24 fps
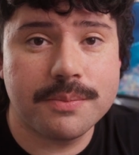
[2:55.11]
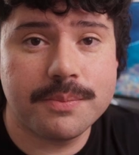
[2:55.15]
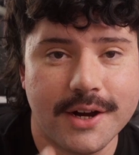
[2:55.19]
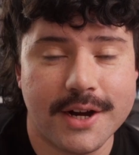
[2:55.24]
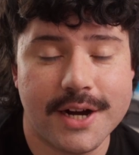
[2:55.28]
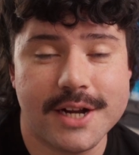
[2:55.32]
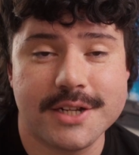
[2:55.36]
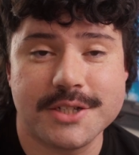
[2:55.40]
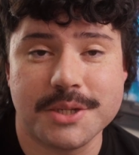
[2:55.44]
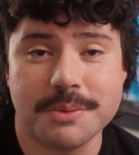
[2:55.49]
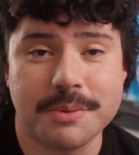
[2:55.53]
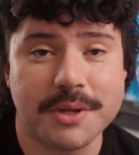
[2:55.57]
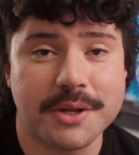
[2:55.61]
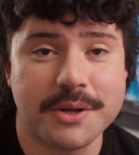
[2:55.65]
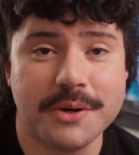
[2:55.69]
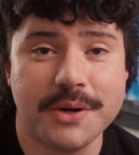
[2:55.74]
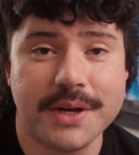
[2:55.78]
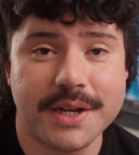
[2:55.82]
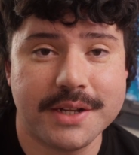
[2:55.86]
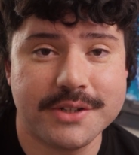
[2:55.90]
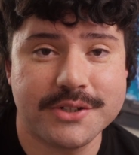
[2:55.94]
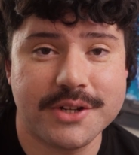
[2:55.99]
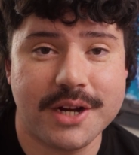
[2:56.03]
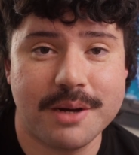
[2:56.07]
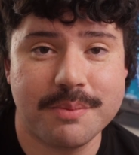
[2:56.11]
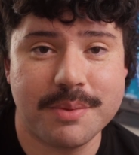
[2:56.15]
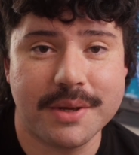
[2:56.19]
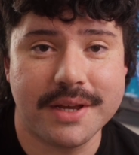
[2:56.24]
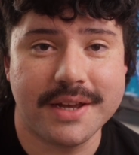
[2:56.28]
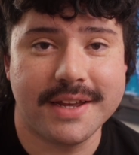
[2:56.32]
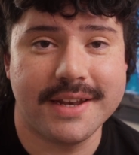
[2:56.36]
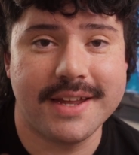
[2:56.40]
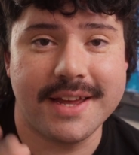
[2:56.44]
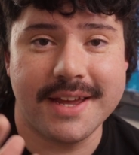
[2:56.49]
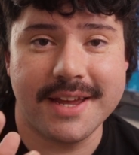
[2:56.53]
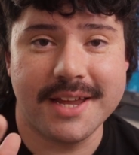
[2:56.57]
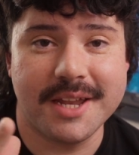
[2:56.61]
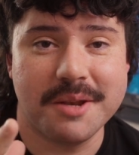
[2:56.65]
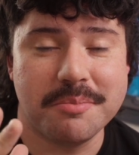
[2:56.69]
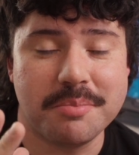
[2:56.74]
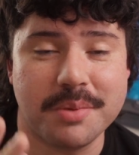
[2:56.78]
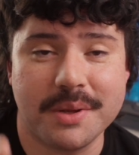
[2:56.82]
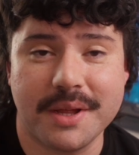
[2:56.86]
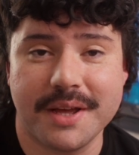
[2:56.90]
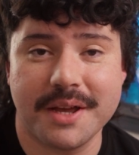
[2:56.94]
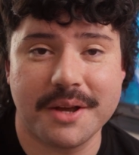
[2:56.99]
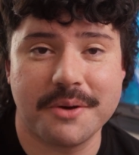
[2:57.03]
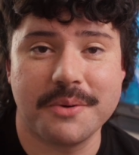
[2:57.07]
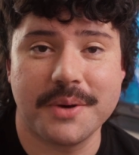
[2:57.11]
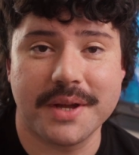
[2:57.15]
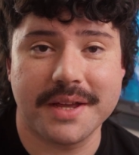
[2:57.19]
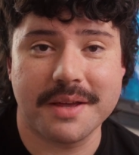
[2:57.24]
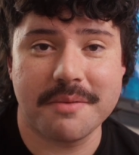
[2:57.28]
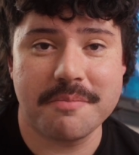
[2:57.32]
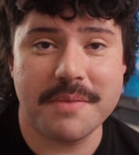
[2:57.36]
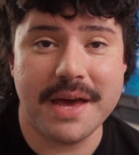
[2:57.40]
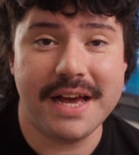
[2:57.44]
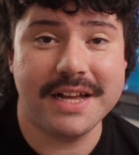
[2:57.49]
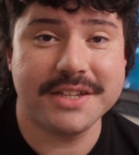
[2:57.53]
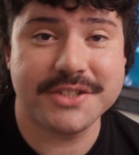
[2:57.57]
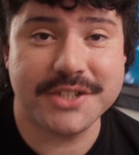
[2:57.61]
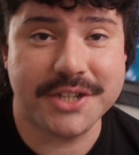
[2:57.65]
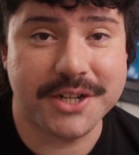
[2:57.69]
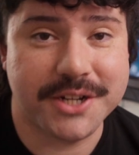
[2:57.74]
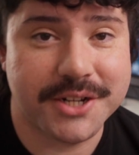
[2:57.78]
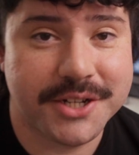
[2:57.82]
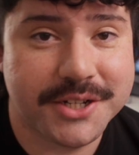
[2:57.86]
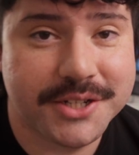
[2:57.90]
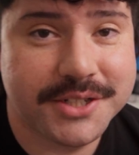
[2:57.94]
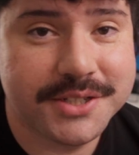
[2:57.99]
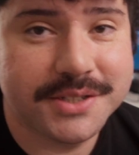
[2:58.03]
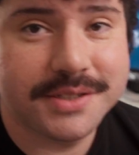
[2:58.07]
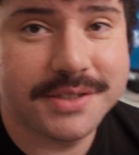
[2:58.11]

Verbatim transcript: All right, so I'm gonna go ahead and drop in and play a quick match here.